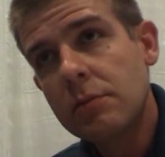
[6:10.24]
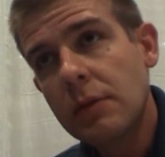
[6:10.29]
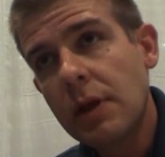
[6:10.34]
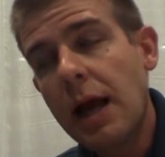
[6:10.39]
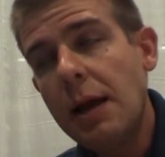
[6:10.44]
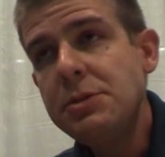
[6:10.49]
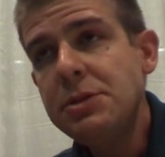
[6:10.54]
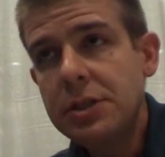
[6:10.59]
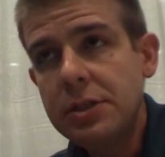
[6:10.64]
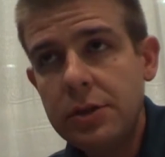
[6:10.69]

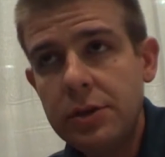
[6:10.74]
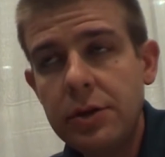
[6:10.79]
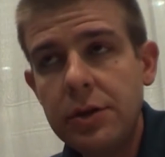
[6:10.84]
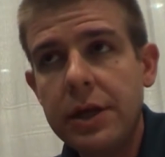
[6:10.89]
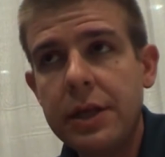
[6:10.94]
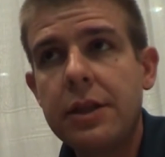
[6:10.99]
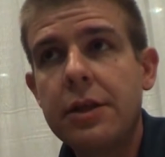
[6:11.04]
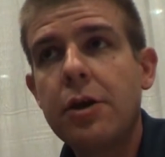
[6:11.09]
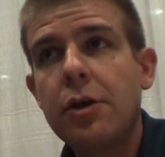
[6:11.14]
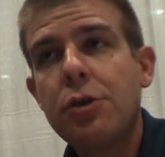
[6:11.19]

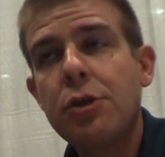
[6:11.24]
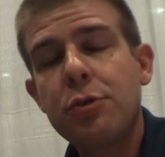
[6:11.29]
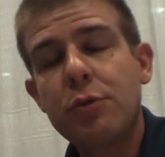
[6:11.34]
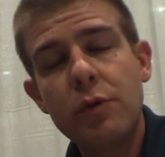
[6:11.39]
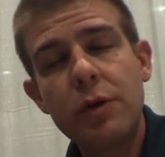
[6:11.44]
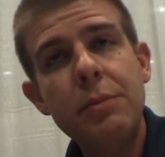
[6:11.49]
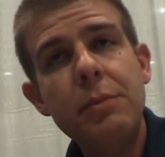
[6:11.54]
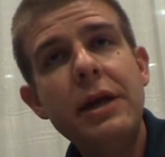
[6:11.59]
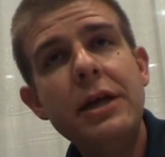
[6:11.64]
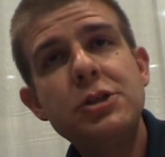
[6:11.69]
Absolutely. There are
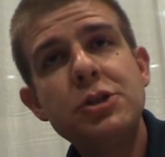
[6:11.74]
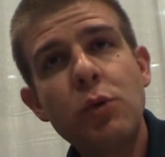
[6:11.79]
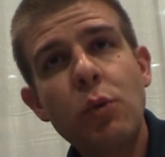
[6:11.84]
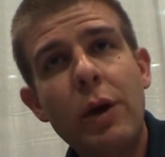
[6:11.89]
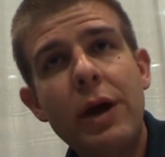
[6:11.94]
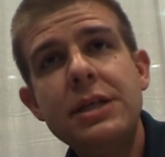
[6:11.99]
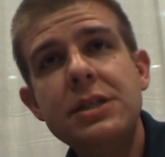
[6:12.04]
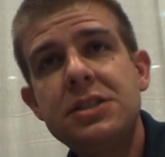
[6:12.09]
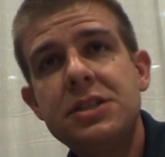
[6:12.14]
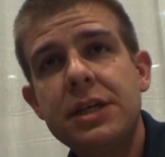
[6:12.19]
3 major
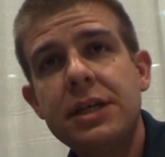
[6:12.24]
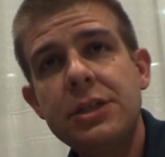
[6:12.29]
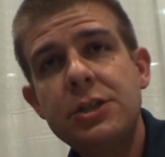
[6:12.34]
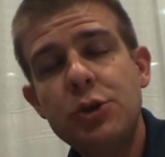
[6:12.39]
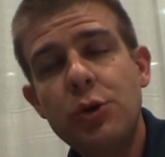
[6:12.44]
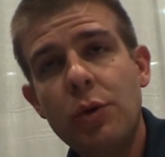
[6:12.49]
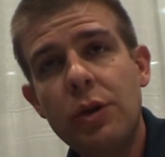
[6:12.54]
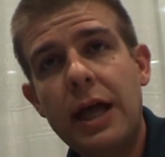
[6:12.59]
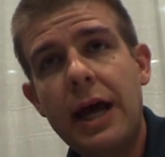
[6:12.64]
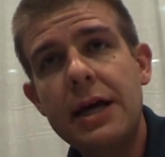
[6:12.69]
ways to get
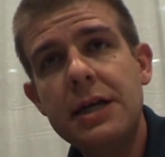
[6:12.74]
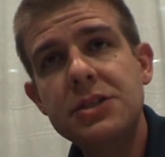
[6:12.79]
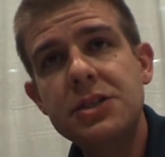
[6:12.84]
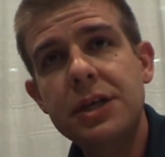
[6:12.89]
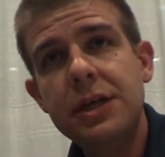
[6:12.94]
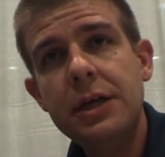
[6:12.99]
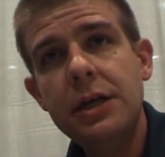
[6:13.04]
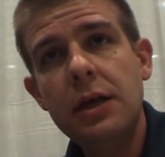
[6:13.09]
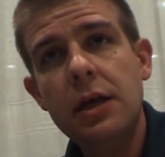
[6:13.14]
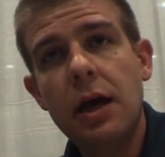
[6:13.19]
to
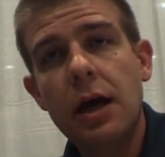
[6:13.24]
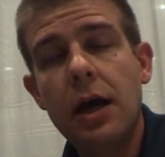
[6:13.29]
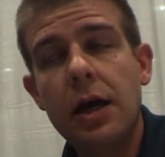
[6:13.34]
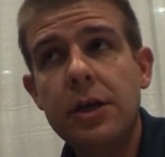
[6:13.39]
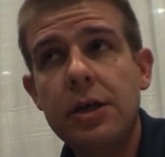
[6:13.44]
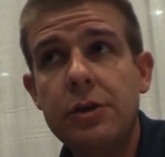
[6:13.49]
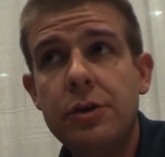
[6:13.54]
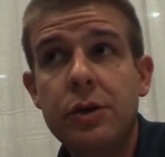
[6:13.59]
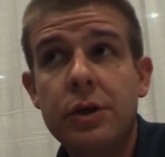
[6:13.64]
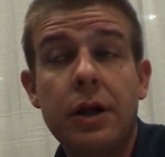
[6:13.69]
Alaska.
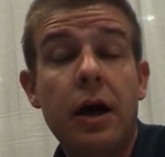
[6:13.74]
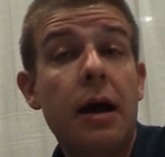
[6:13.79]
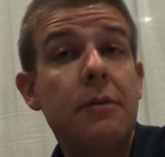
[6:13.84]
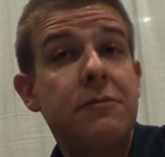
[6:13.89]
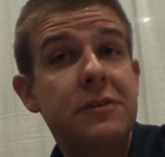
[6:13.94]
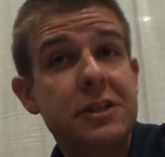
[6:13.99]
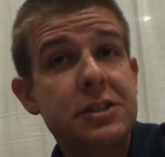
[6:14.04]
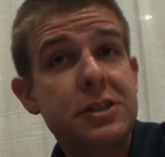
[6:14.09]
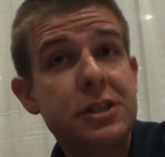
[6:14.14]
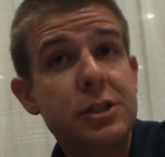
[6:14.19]
You can
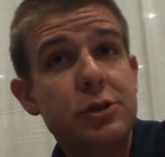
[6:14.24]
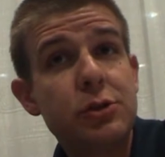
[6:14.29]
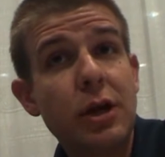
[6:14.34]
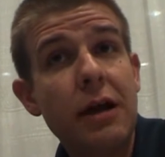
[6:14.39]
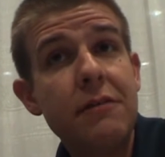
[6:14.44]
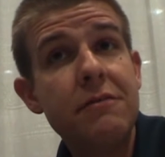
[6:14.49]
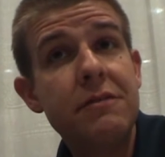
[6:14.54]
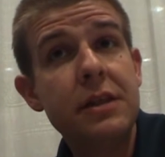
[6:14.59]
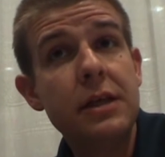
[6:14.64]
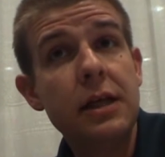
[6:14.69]
obviously
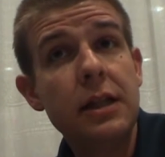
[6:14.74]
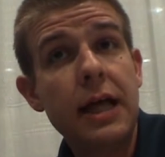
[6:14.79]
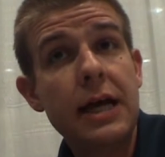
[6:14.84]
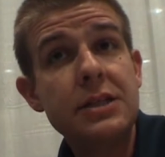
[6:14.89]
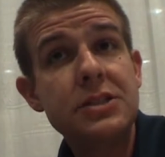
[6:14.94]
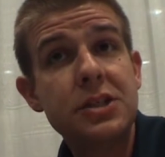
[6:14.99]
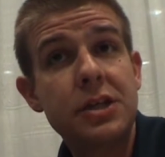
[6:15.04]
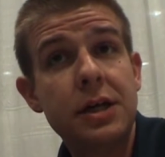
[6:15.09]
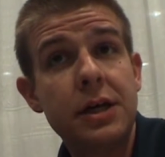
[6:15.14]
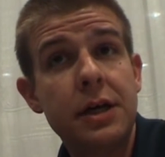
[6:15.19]
drive the
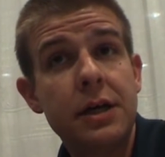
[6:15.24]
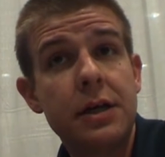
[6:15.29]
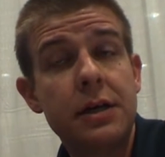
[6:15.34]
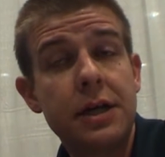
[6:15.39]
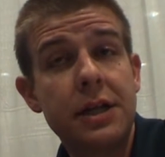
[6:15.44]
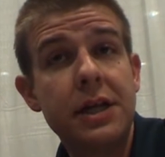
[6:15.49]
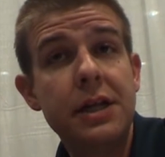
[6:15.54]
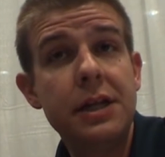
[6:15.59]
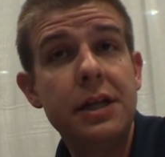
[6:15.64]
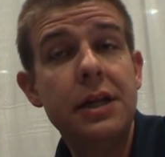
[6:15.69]

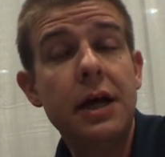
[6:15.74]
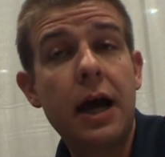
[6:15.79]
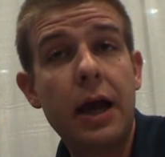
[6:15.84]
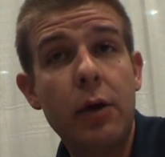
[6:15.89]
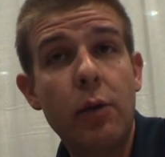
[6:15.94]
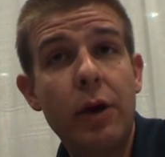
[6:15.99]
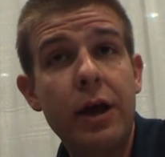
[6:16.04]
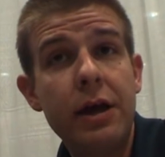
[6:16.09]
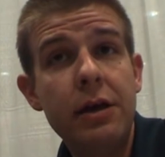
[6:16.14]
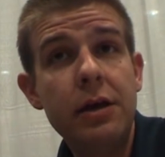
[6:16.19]
Alaska-Canadian
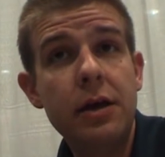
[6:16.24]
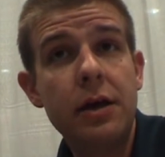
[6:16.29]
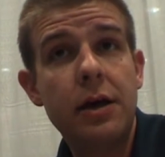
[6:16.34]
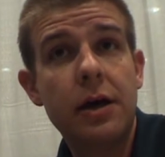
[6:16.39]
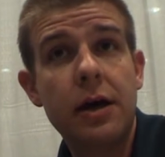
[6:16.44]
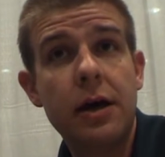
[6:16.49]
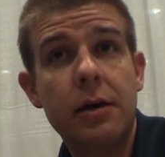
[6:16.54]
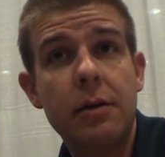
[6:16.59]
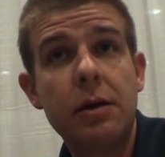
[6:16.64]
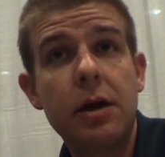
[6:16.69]
Highway
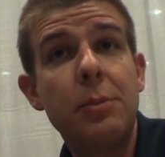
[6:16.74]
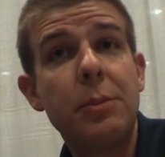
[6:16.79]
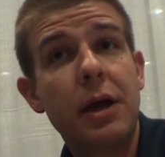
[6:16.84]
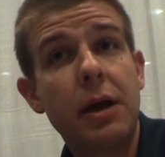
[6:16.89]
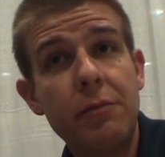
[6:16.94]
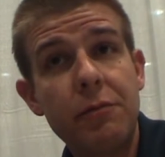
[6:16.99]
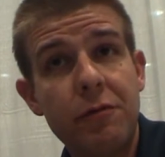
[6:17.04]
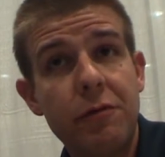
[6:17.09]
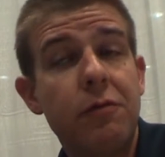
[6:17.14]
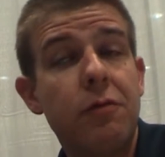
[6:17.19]
coming
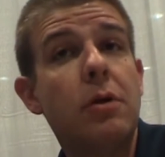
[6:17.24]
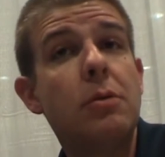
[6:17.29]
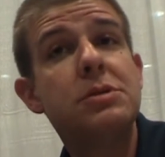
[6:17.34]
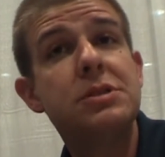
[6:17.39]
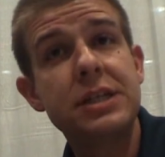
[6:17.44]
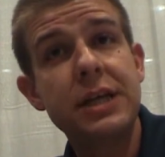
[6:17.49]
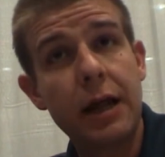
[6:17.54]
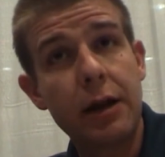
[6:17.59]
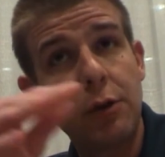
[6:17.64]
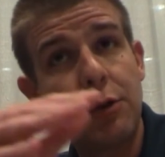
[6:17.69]
up from
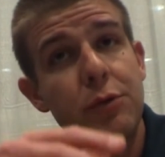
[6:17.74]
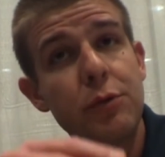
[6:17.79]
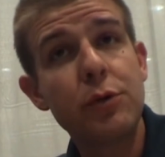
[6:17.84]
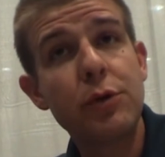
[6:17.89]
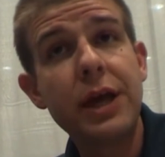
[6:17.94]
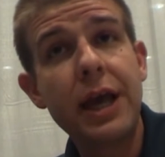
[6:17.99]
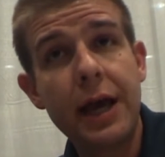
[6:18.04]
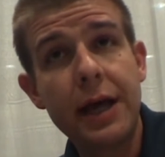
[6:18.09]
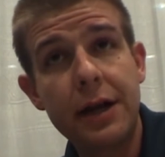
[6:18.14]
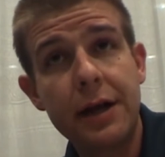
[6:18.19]
Seattle through
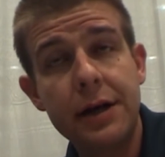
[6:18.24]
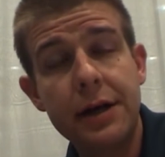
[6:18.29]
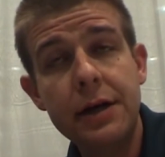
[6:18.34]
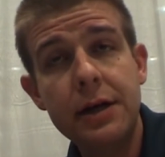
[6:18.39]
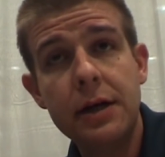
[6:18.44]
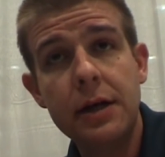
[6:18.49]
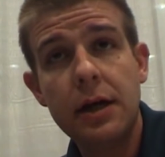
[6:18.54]
Canada.